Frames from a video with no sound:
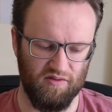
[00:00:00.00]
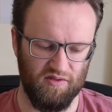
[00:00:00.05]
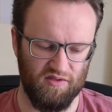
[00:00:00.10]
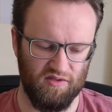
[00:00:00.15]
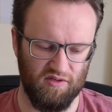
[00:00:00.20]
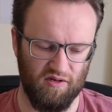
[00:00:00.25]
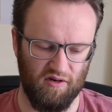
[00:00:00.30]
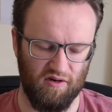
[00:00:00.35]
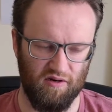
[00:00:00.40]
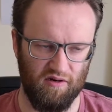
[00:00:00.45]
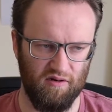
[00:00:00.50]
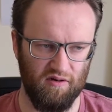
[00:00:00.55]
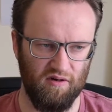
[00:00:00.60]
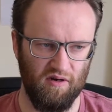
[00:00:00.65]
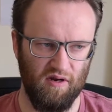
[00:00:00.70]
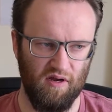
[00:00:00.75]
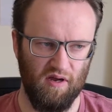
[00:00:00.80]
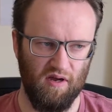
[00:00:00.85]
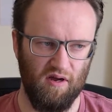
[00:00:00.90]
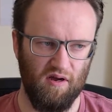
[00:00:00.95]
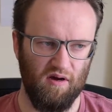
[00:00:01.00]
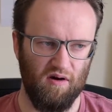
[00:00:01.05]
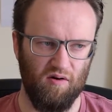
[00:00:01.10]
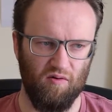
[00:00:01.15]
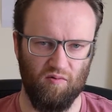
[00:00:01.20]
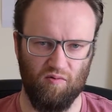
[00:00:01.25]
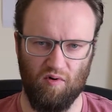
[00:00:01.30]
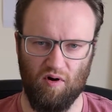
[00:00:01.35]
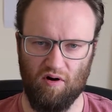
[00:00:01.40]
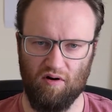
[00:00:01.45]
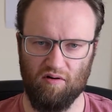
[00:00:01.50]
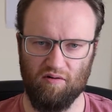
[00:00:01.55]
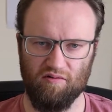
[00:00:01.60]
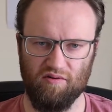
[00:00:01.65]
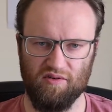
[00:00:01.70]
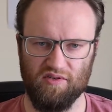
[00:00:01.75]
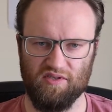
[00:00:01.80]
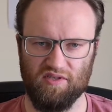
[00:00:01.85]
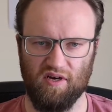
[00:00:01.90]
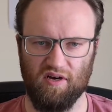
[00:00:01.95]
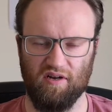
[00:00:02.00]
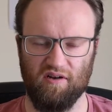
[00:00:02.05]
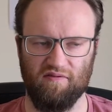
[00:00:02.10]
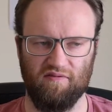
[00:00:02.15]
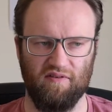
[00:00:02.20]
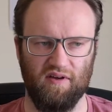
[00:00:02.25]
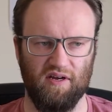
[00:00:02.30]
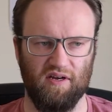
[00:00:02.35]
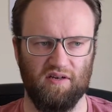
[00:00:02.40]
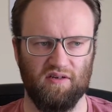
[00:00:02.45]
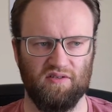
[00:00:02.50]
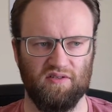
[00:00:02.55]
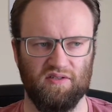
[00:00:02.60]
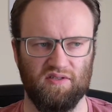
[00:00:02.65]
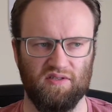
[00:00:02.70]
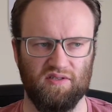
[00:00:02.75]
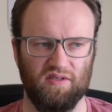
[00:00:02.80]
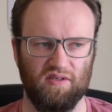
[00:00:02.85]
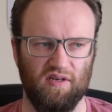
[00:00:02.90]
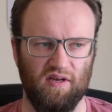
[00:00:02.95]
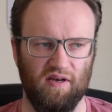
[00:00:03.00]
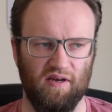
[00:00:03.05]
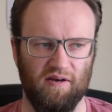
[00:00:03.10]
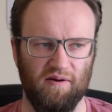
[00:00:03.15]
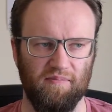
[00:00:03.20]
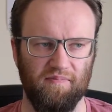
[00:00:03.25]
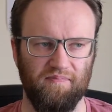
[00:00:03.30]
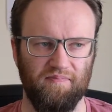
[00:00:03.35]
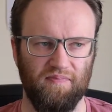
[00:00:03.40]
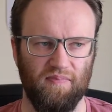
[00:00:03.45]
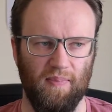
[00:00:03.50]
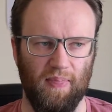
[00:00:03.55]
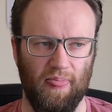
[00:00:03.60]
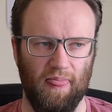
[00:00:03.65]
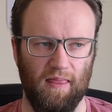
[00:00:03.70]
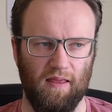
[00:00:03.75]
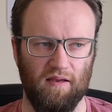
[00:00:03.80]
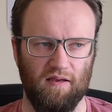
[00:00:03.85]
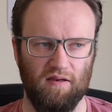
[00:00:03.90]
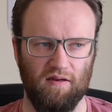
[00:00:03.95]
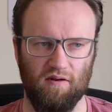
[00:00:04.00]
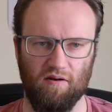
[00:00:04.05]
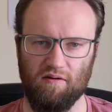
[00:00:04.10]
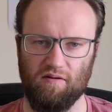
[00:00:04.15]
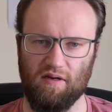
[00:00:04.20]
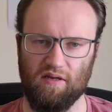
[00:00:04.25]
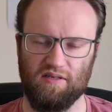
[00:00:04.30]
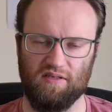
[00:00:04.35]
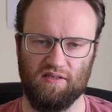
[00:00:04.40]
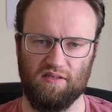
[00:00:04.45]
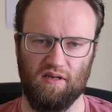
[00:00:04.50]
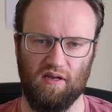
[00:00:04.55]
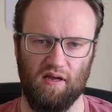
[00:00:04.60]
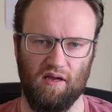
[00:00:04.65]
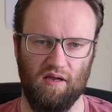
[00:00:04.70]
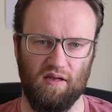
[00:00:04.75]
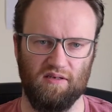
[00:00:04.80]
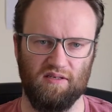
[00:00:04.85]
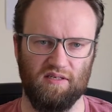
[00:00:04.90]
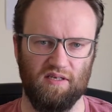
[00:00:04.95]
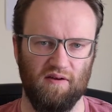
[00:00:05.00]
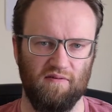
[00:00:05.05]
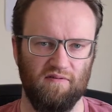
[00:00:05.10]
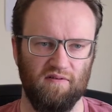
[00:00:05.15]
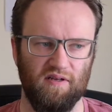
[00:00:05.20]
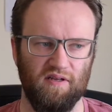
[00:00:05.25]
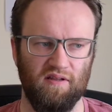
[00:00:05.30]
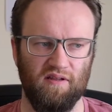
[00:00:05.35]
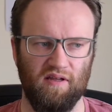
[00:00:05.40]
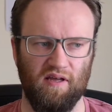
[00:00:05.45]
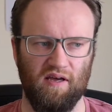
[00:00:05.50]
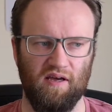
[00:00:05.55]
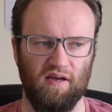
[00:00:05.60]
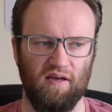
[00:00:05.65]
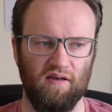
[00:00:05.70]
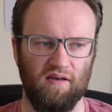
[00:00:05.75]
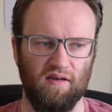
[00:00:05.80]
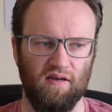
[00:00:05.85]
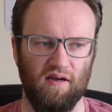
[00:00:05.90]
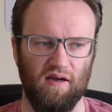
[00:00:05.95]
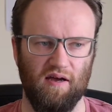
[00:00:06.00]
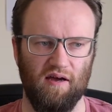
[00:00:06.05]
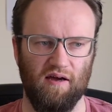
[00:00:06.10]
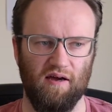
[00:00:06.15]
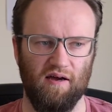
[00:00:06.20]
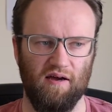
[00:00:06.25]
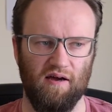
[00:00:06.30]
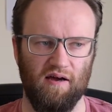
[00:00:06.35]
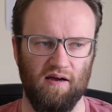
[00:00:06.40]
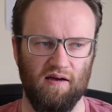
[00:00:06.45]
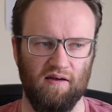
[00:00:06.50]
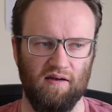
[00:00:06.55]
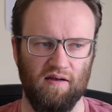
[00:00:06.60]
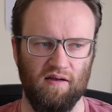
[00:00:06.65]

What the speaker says: So while the side effects, you know, are definitely there, yeah,